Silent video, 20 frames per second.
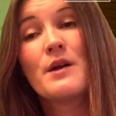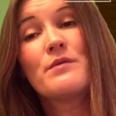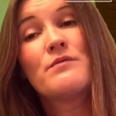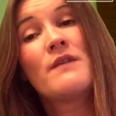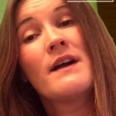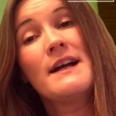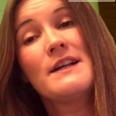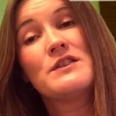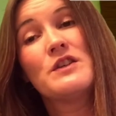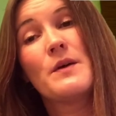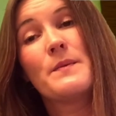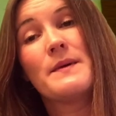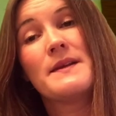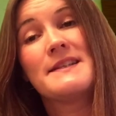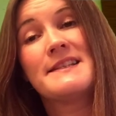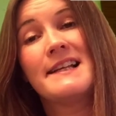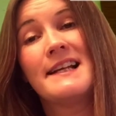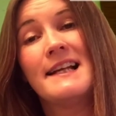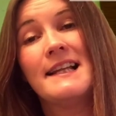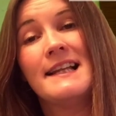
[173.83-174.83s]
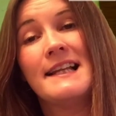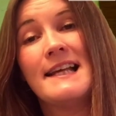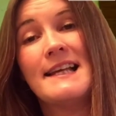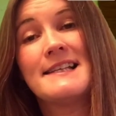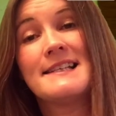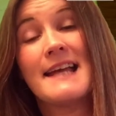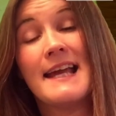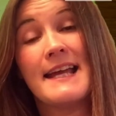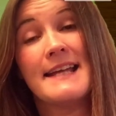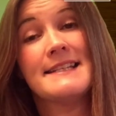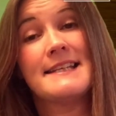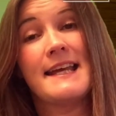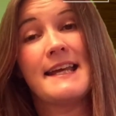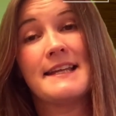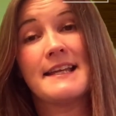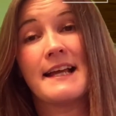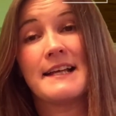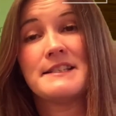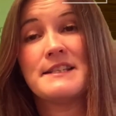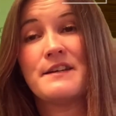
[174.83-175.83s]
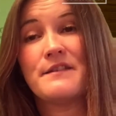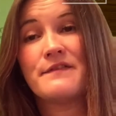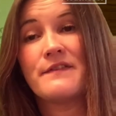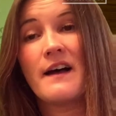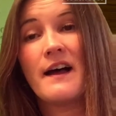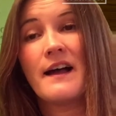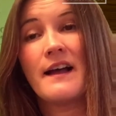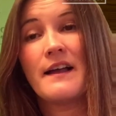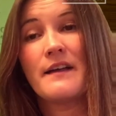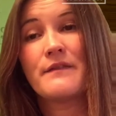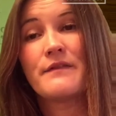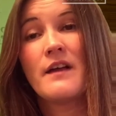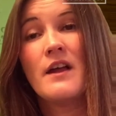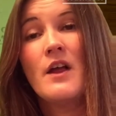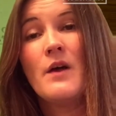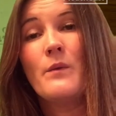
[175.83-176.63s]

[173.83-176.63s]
right up until at least 1895,